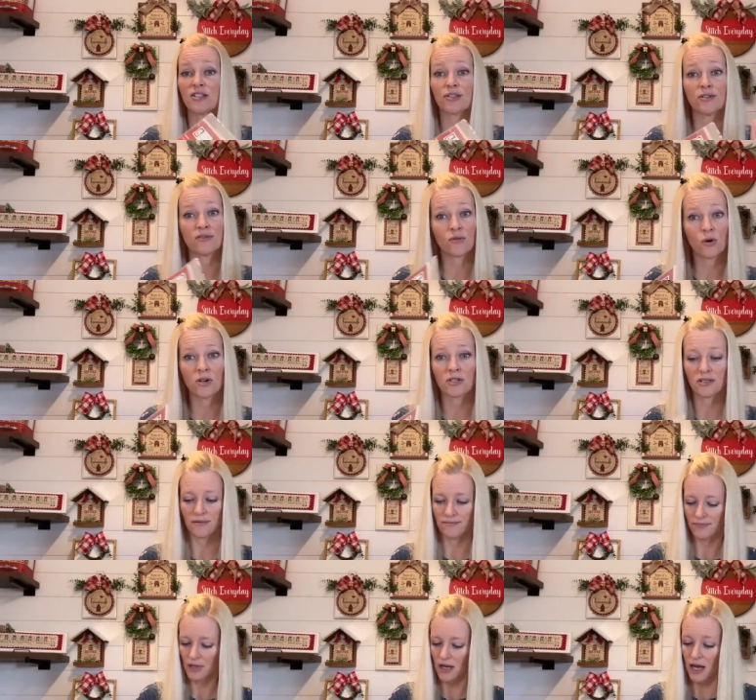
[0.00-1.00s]
so of course
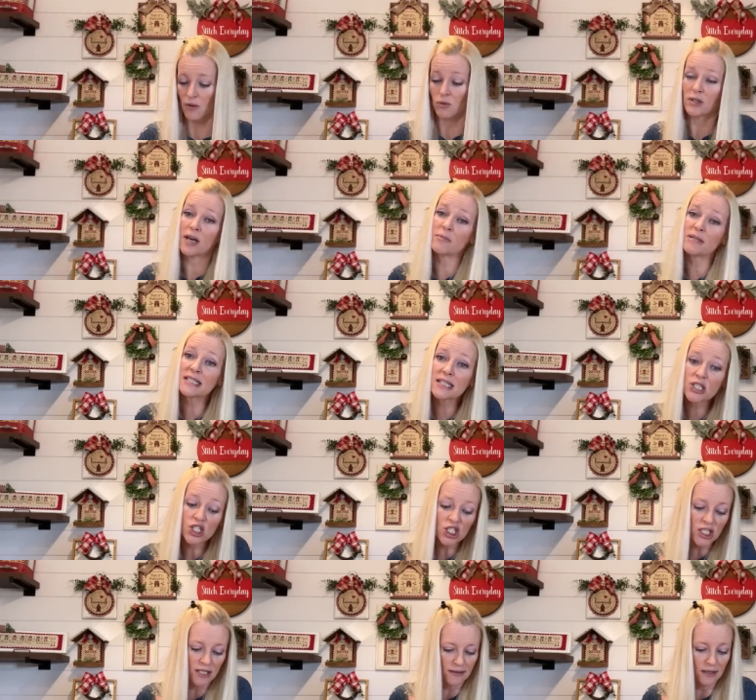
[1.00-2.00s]
I will not be
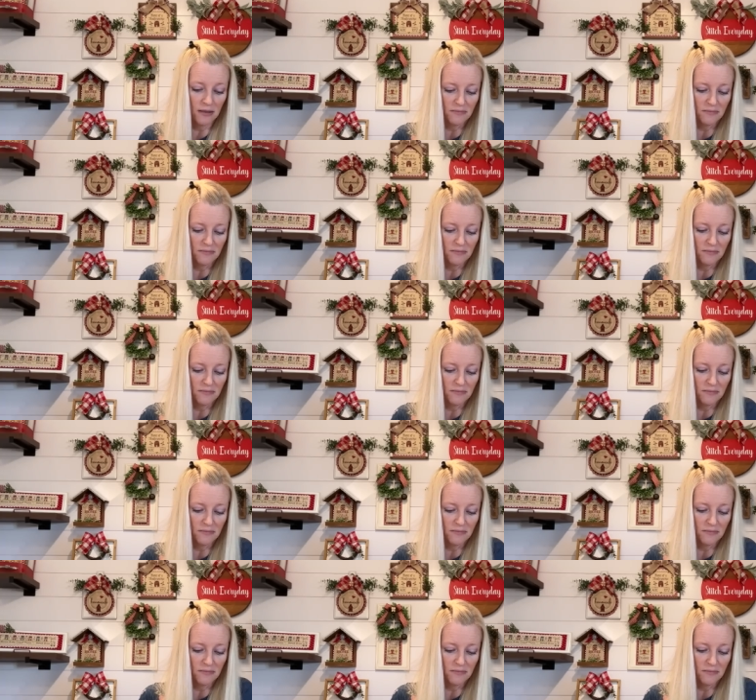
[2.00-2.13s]
stitching it